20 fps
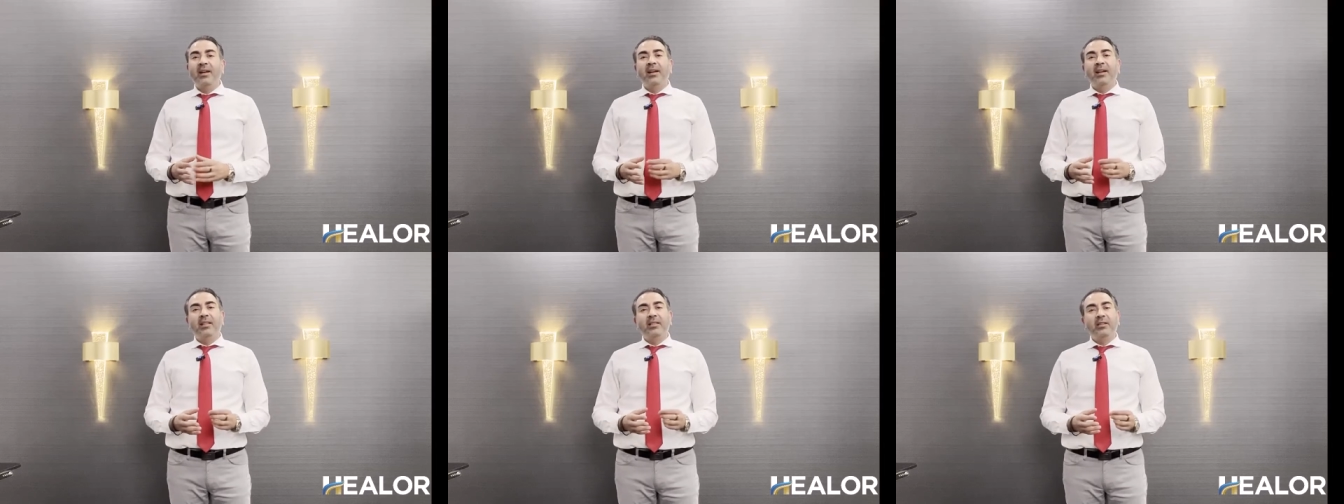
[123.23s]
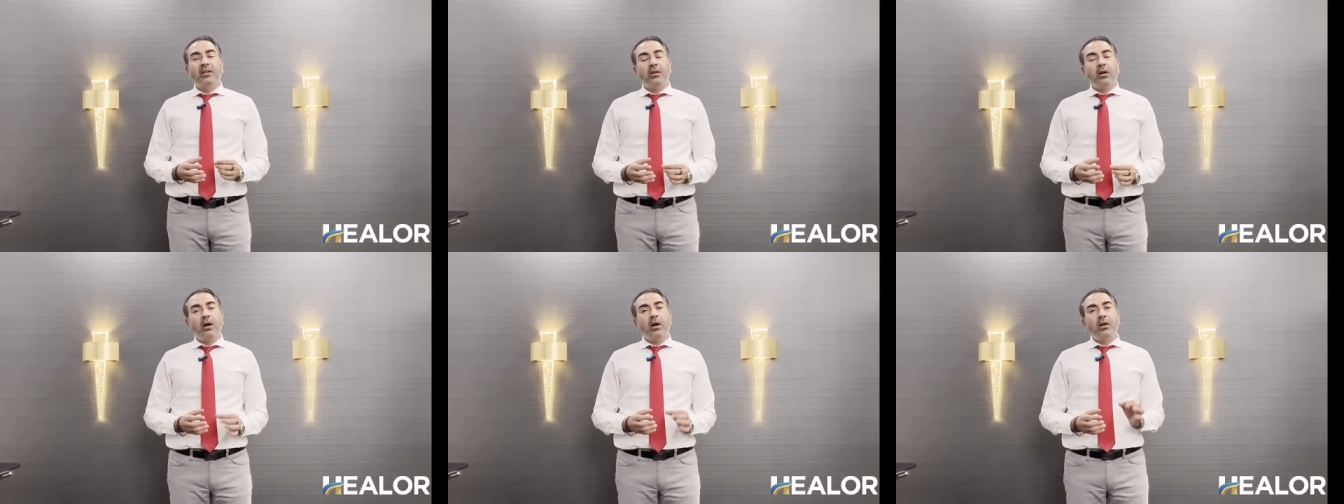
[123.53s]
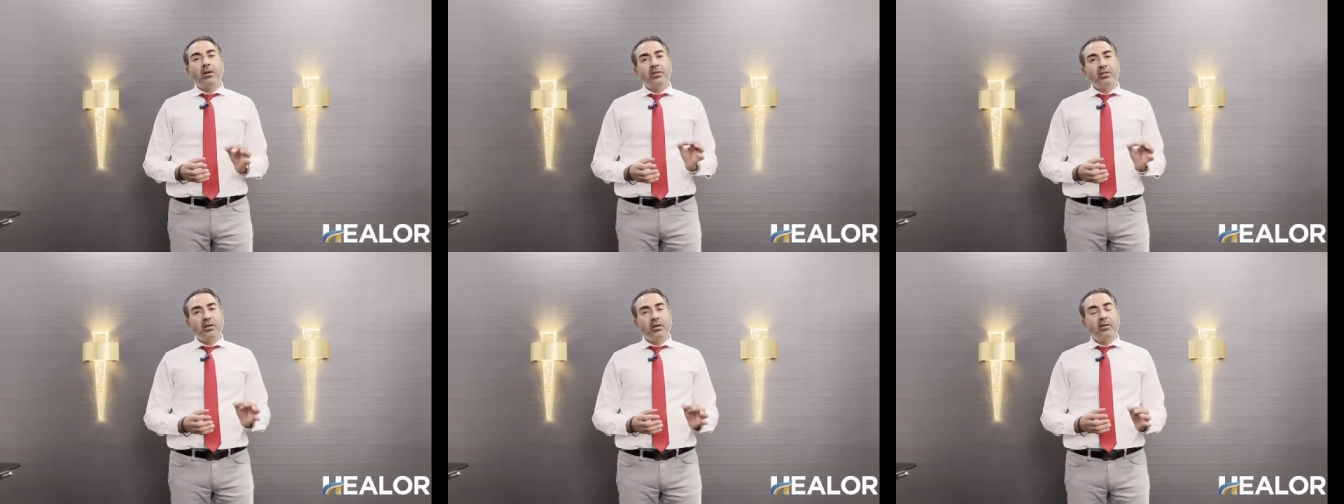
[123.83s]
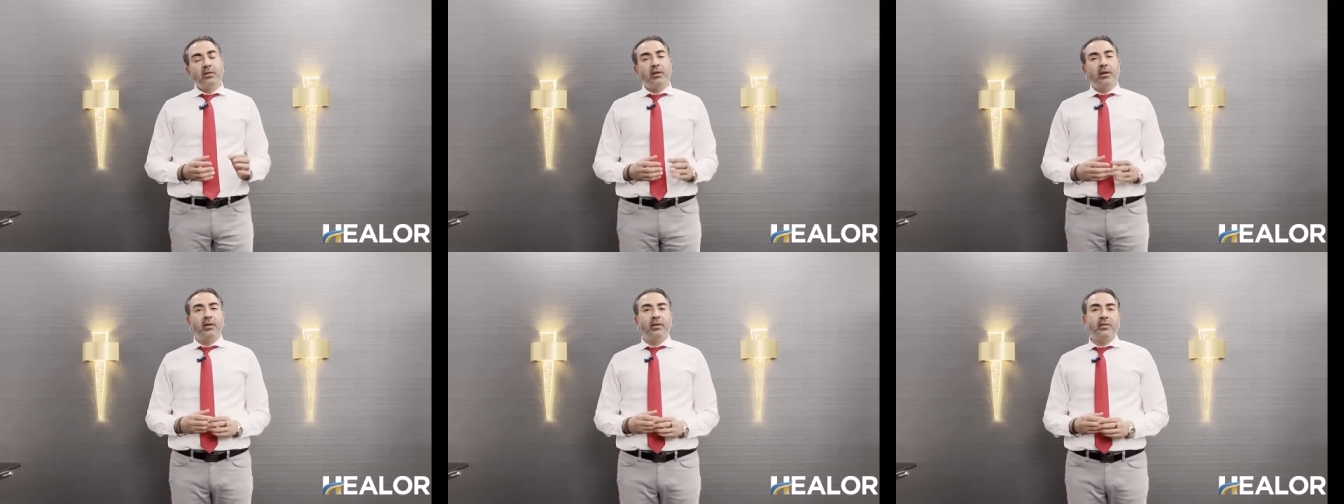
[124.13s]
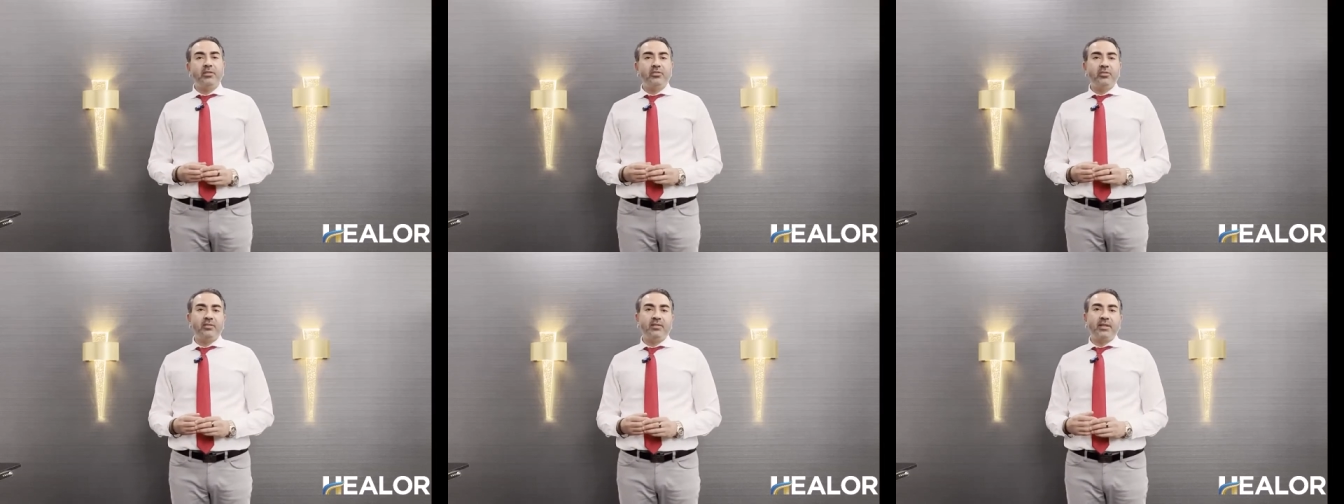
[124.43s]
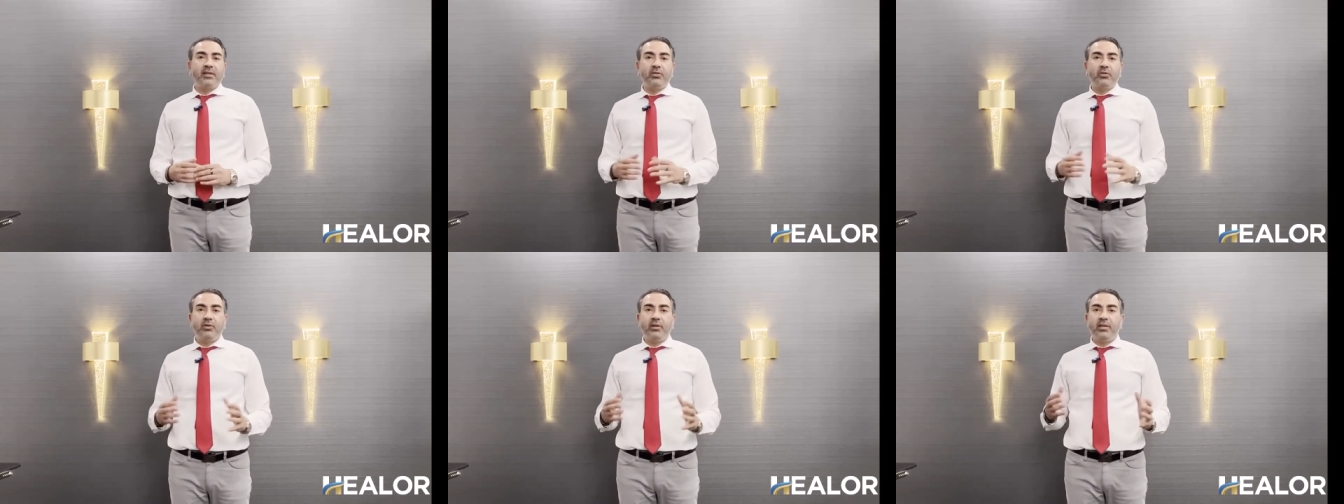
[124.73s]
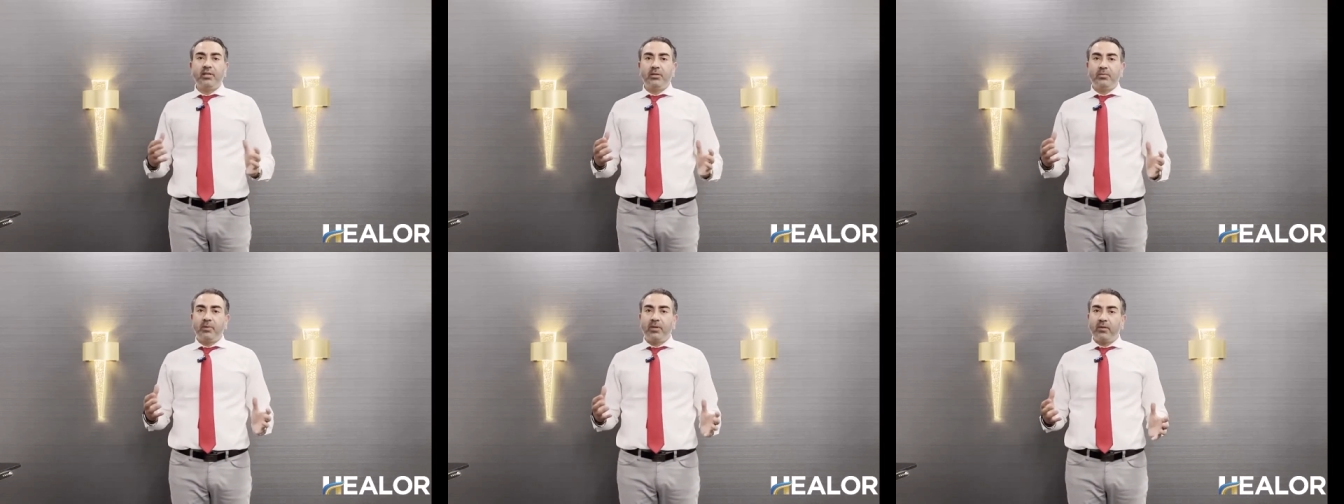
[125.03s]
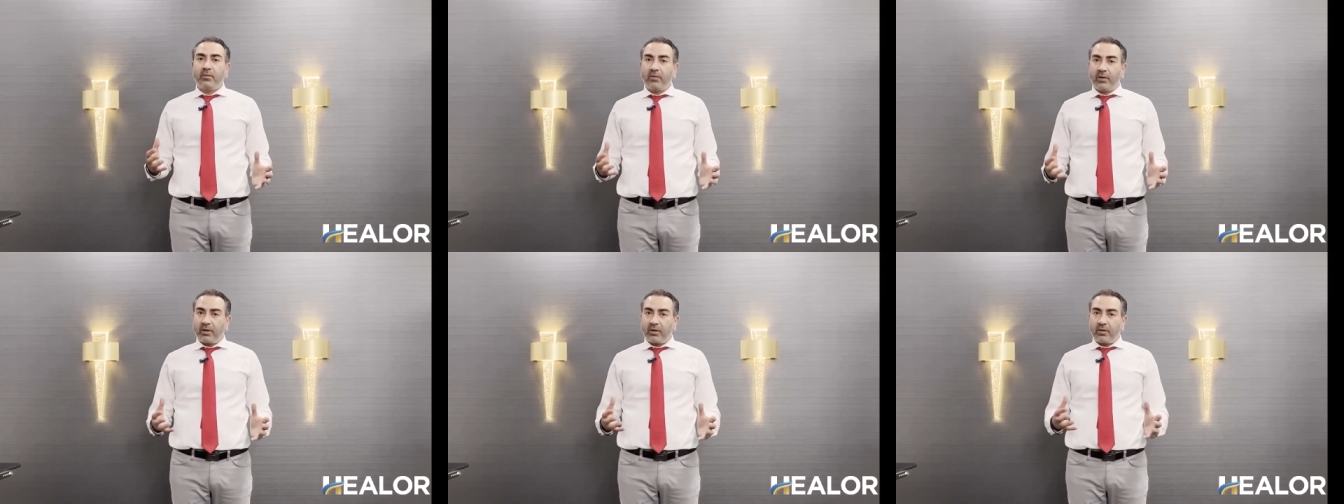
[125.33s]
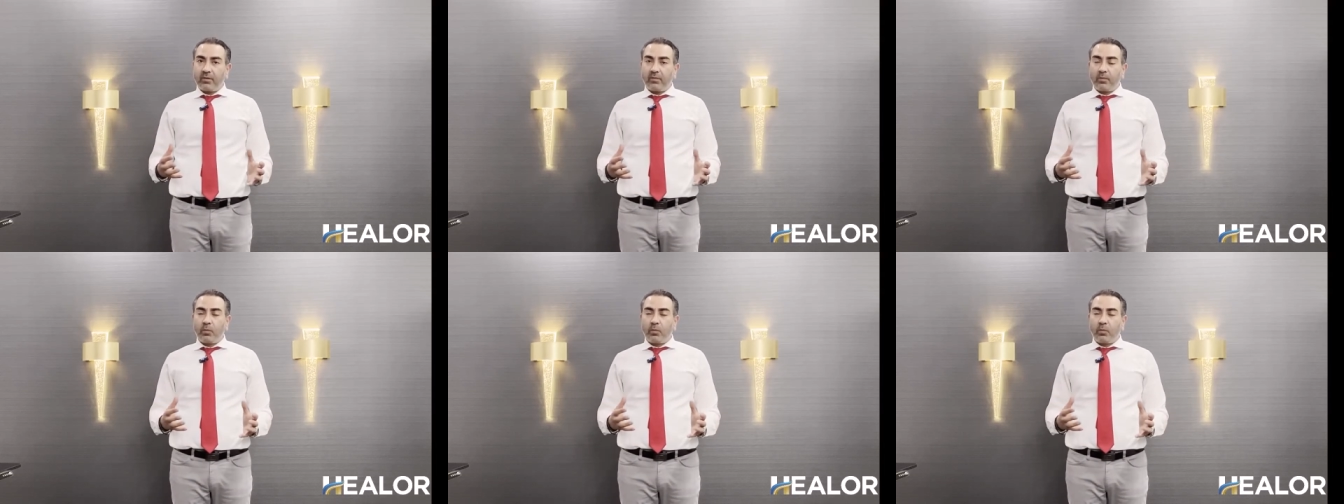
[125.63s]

There are certain conditions that you need to be aware of.